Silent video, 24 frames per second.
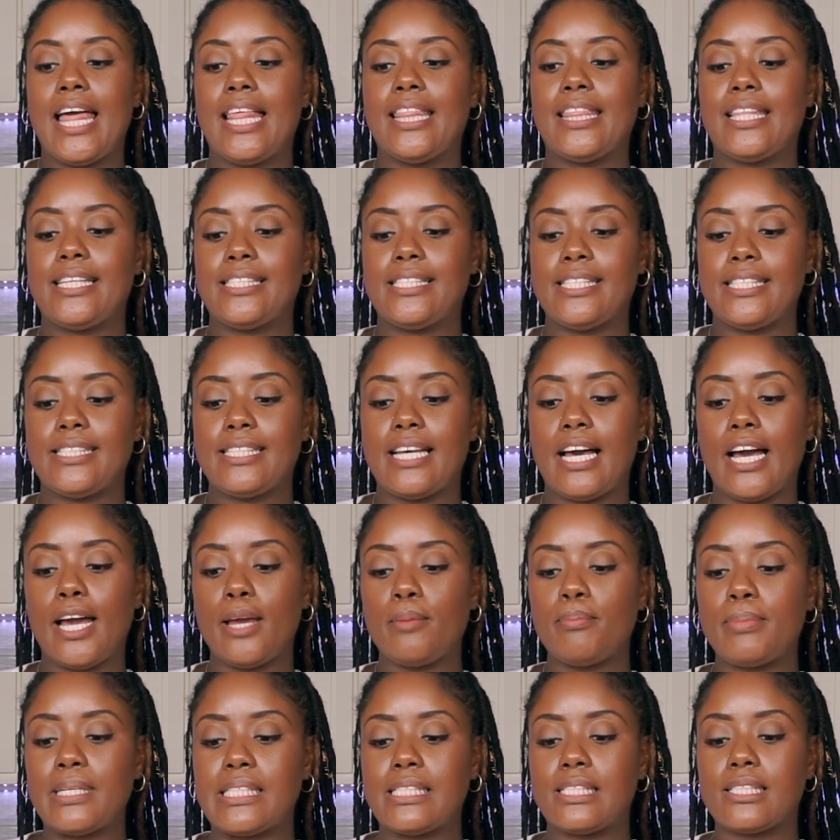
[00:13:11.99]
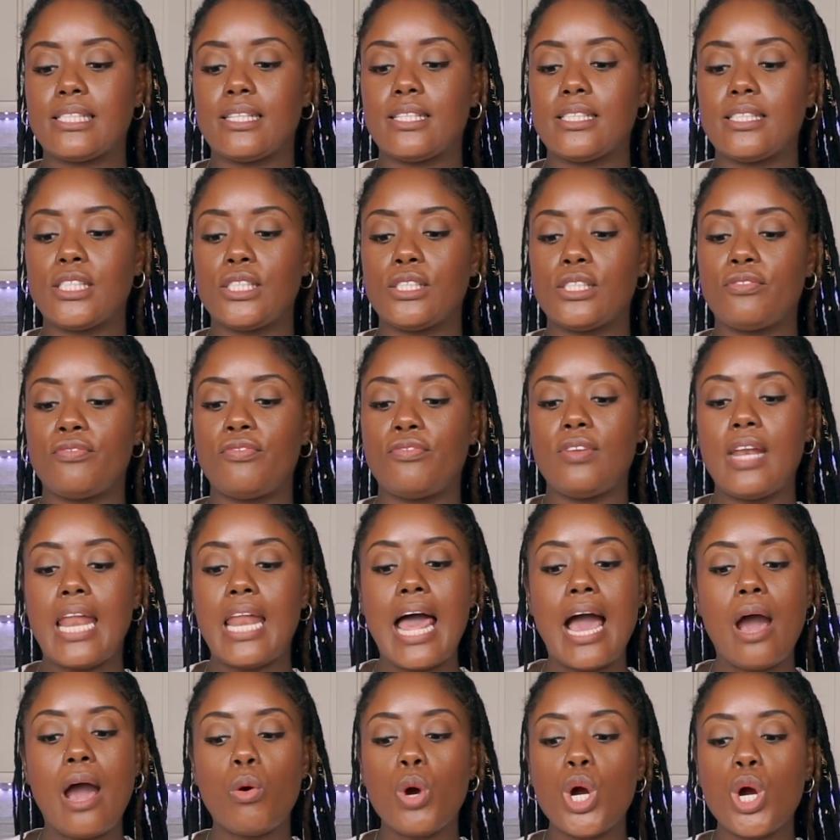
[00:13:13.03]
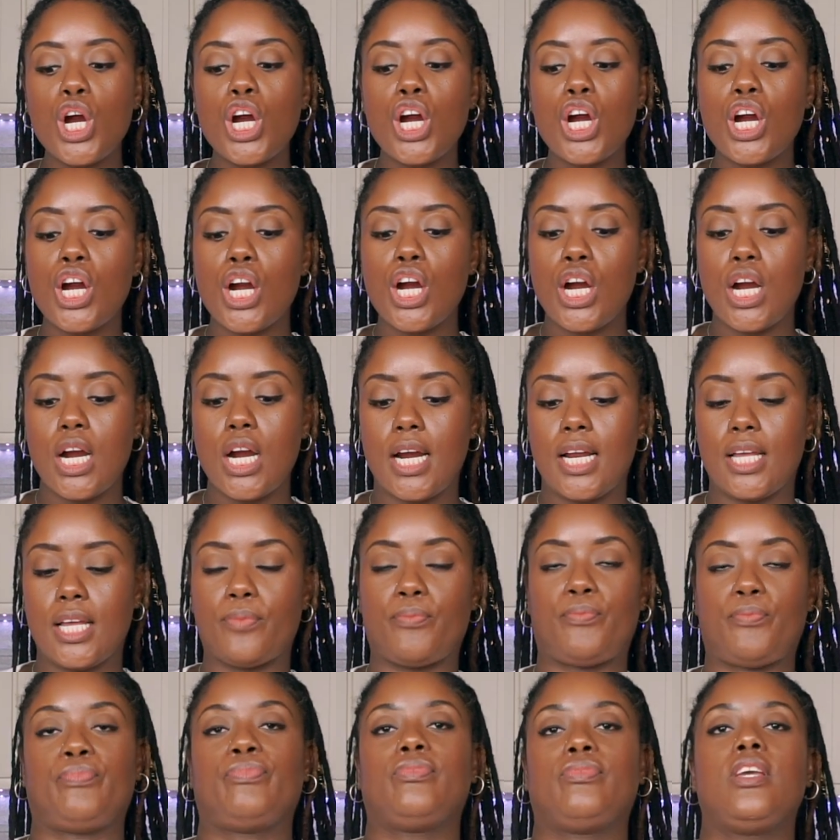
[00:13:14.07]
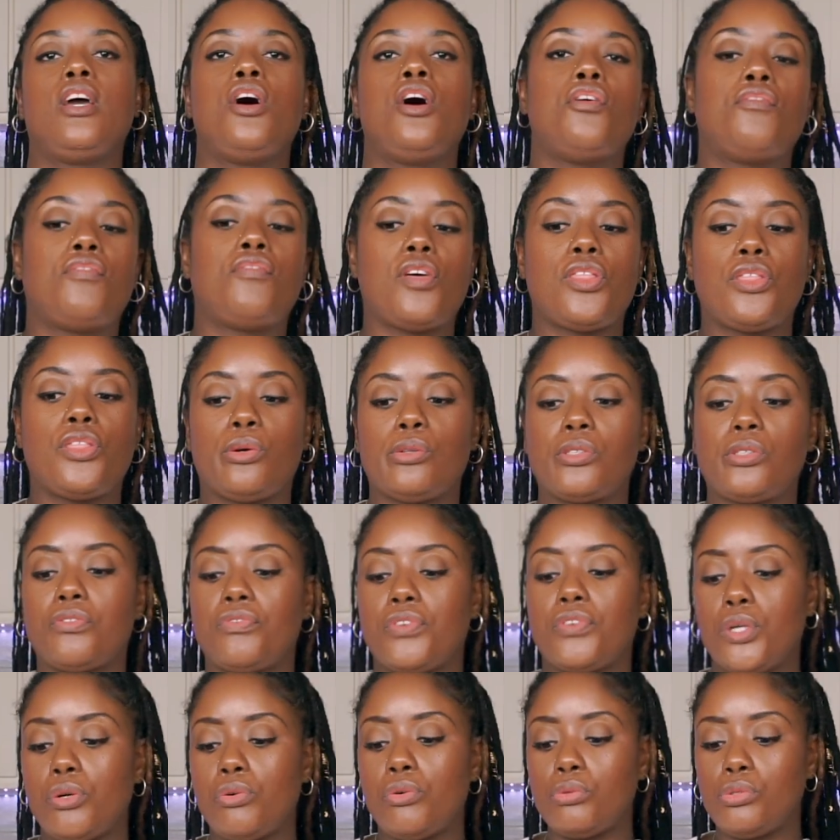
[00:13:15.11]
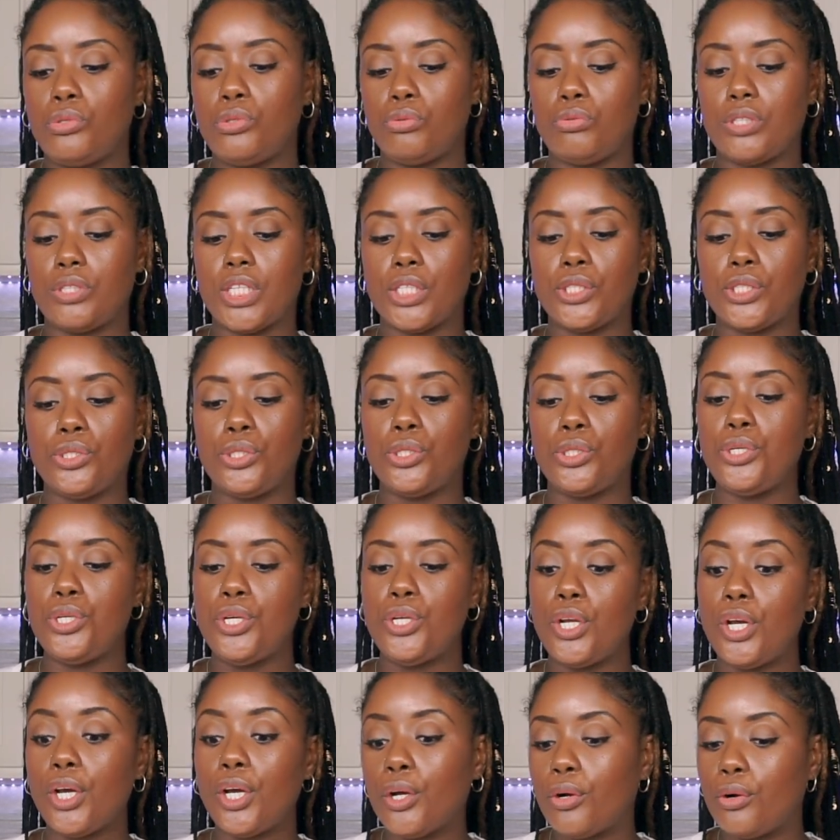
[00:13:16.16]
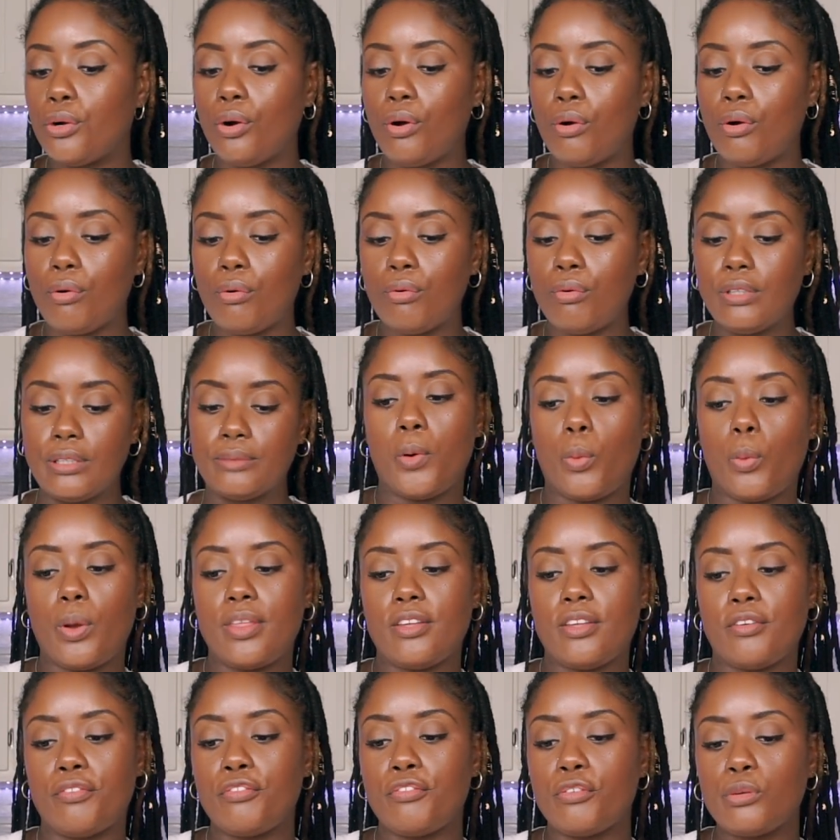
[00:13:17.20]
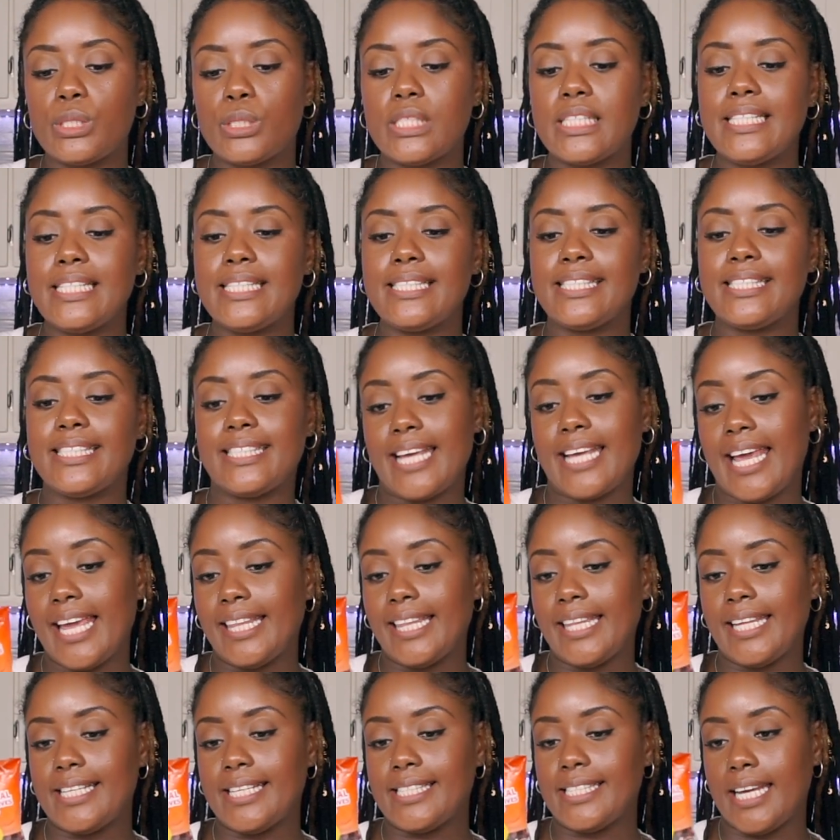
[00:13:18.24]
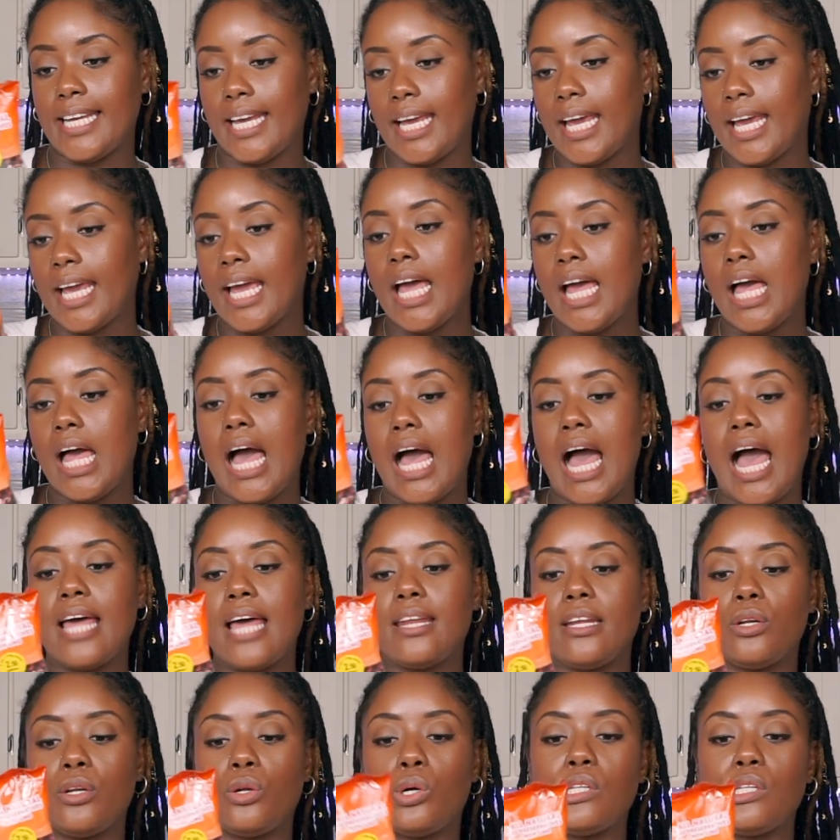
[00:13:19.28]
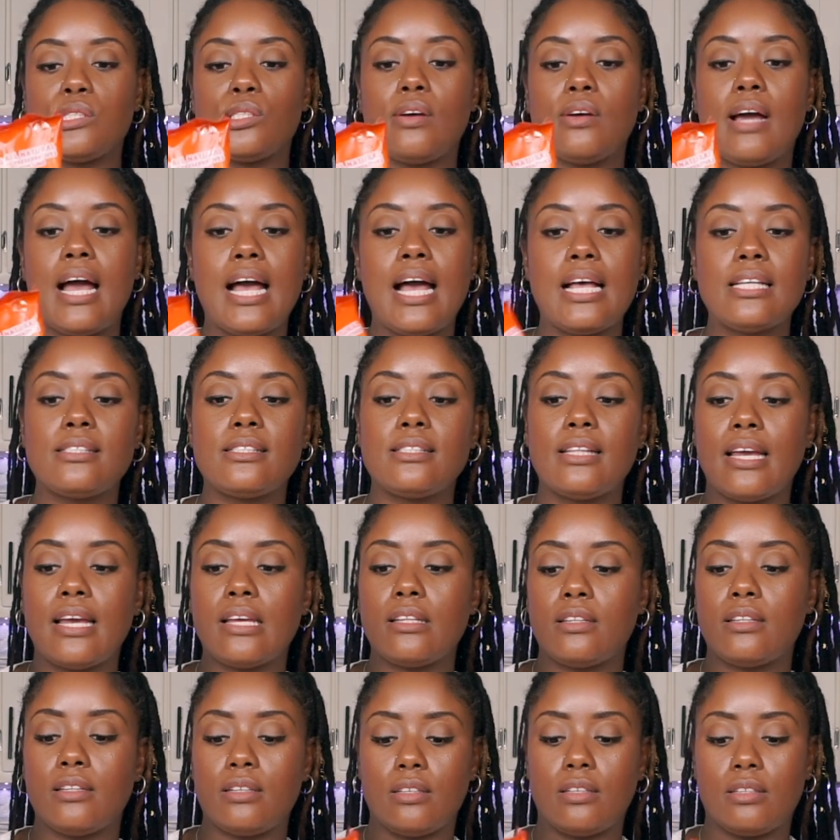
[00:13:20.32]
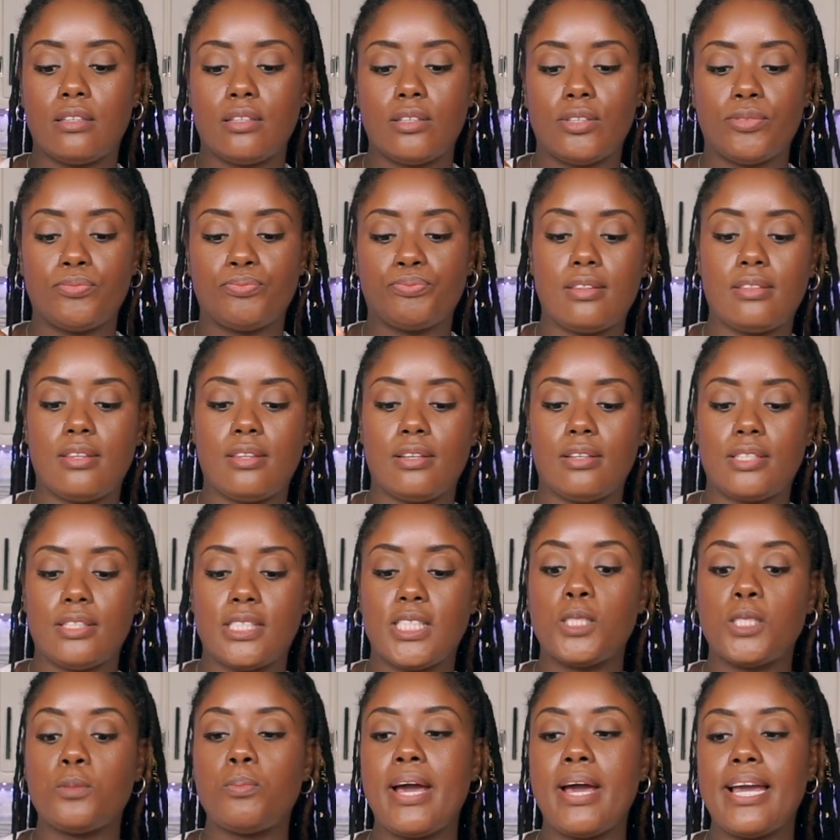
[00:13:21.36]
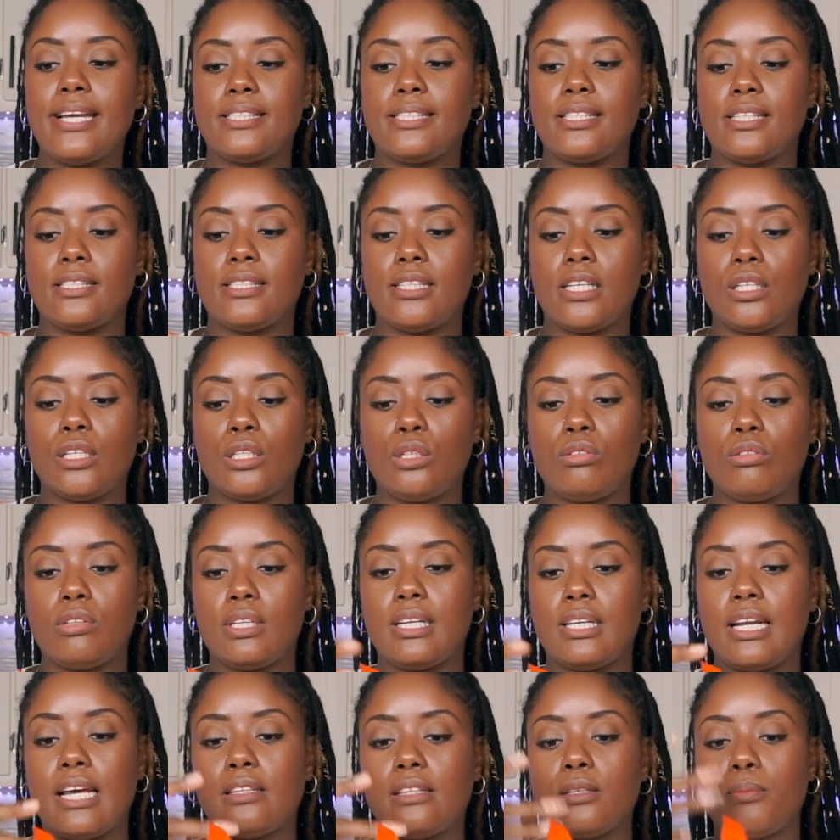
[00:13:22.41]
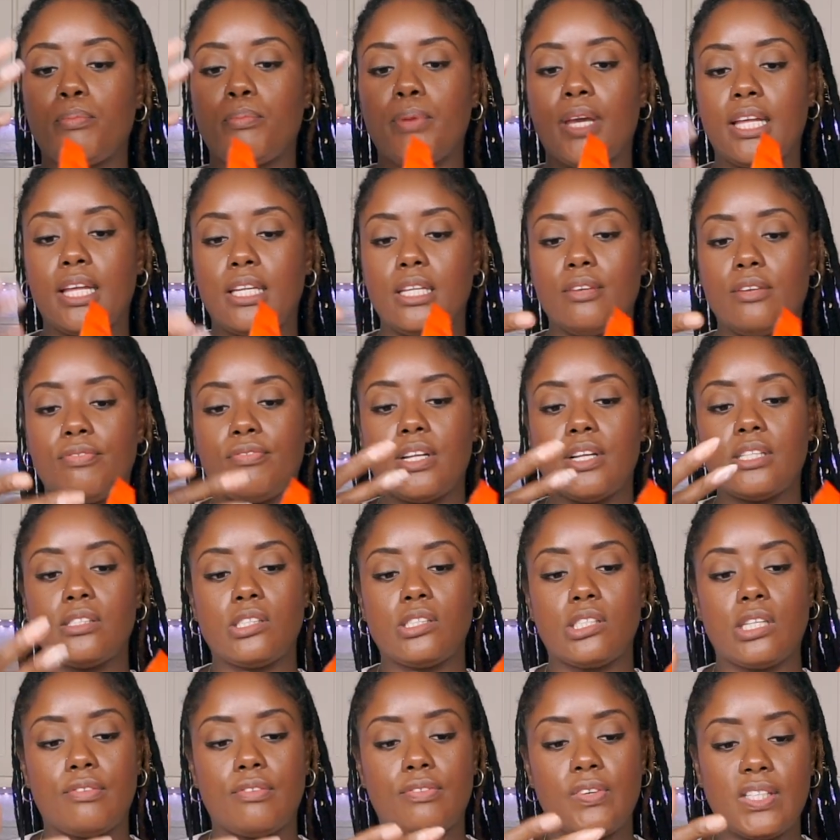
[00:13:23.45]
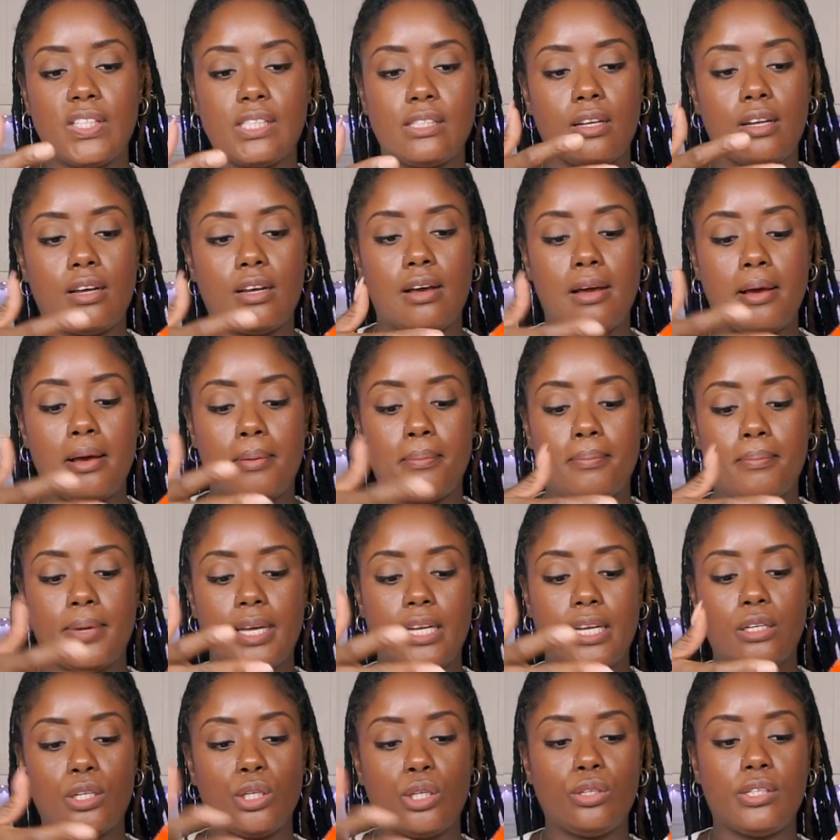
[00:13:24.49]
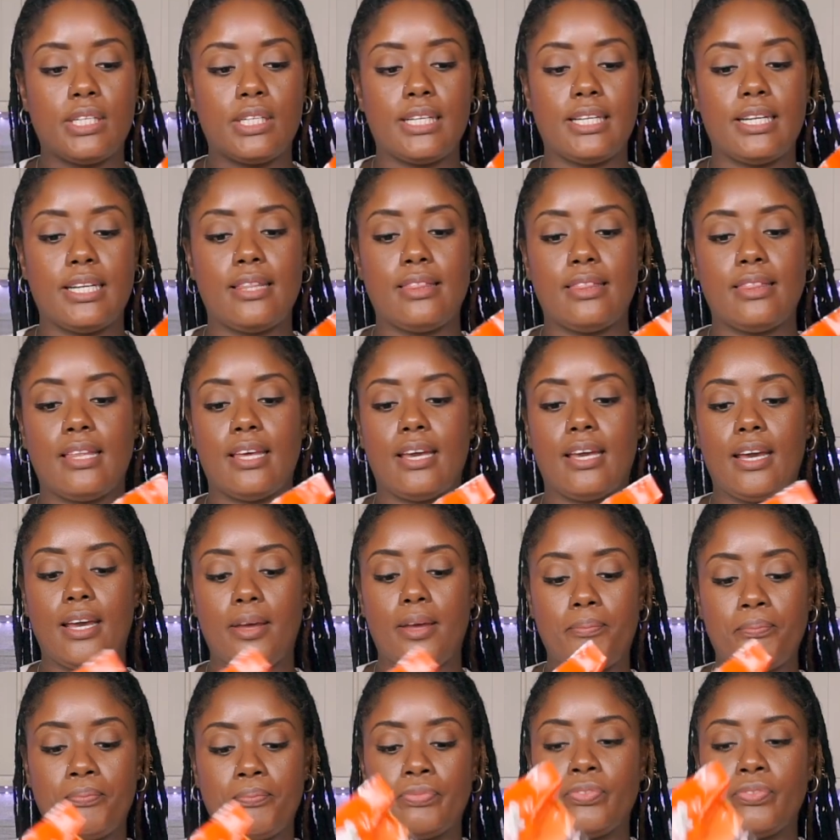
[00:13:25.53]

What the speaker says: This is hibiscus flower, for those of you who do not know, with a fruity zing, they say. And it also has like the spices included, like the bay leaf and stuff included in there.